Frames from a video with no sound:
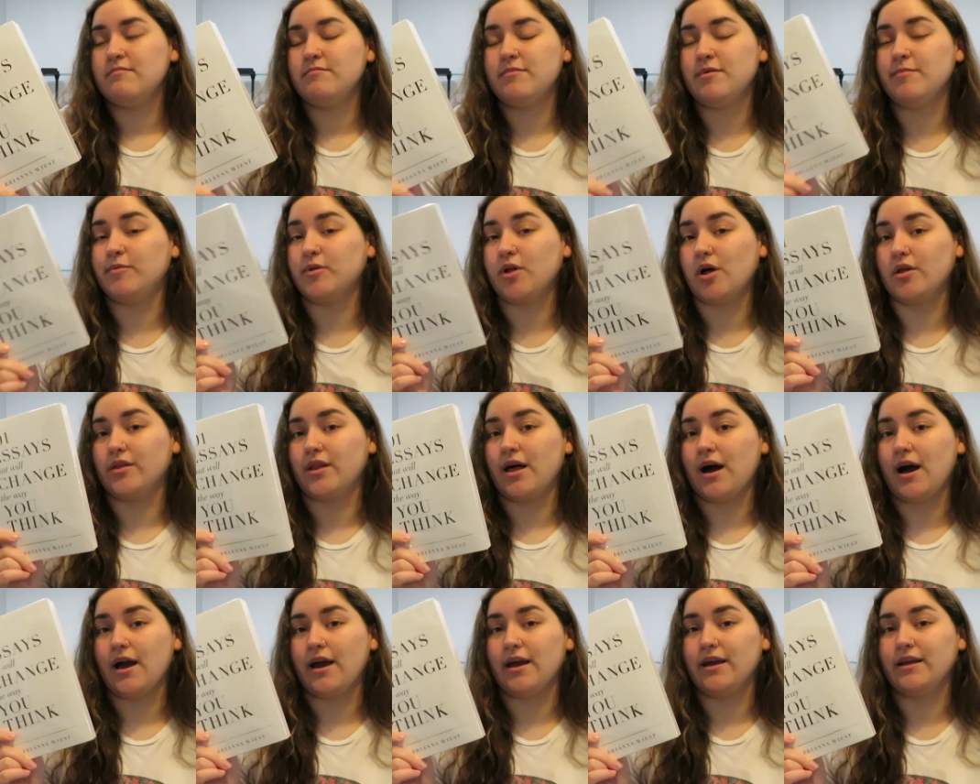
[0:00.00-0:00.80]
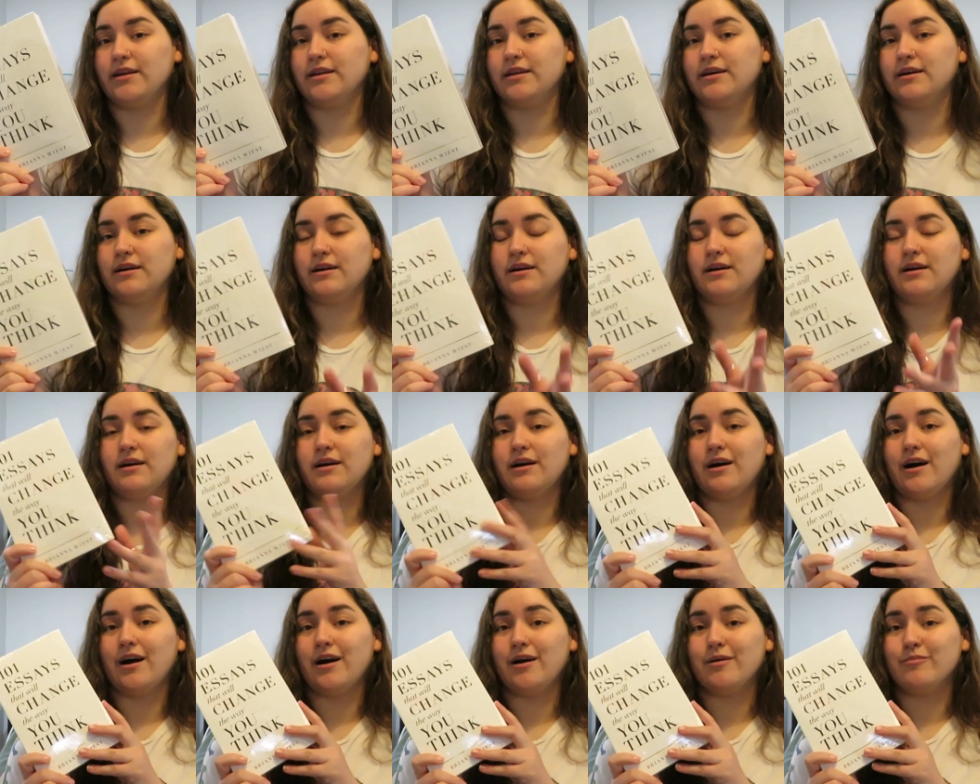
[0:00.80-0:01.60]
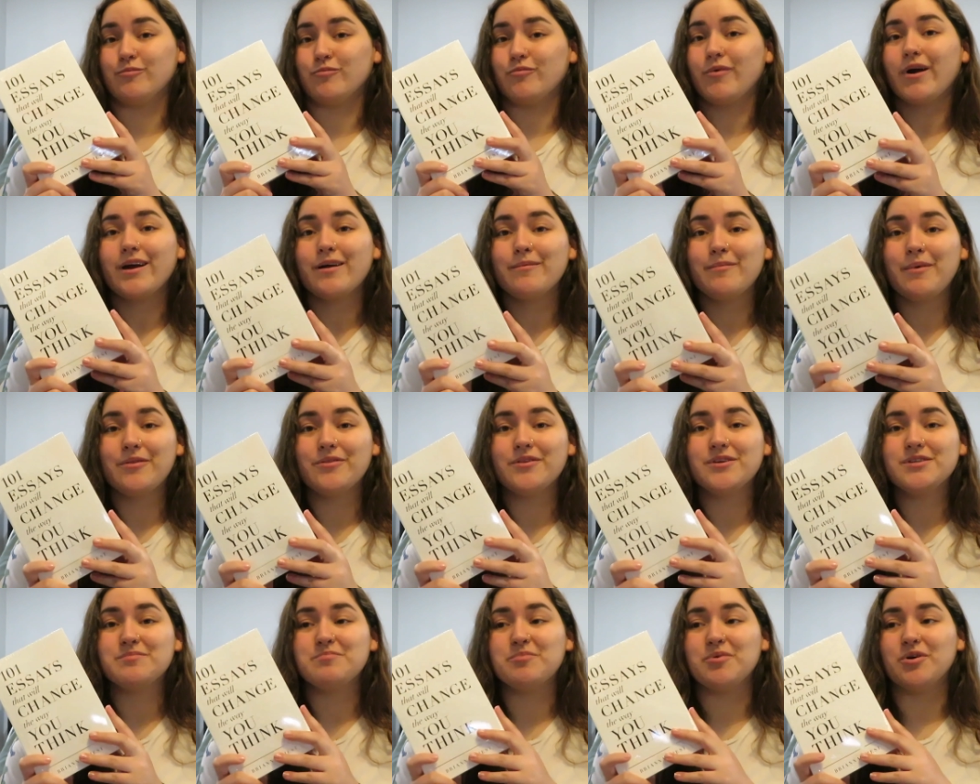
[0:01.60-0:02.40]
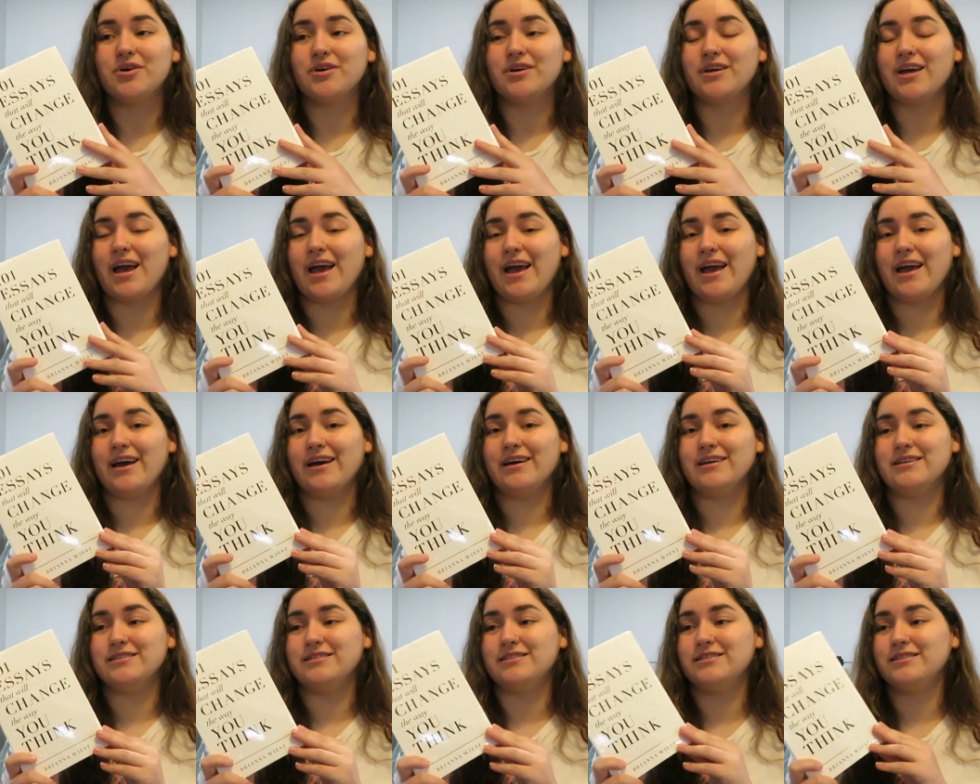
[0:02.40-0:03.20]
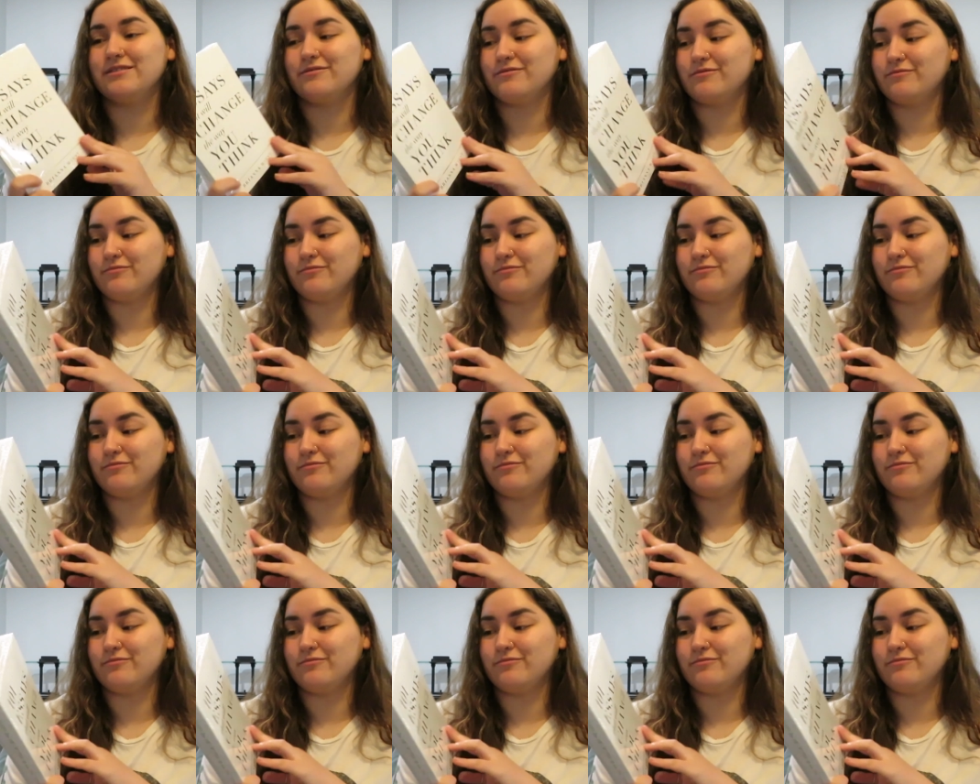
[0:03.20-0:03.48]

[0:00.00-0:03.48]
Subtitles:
people online recommend this book and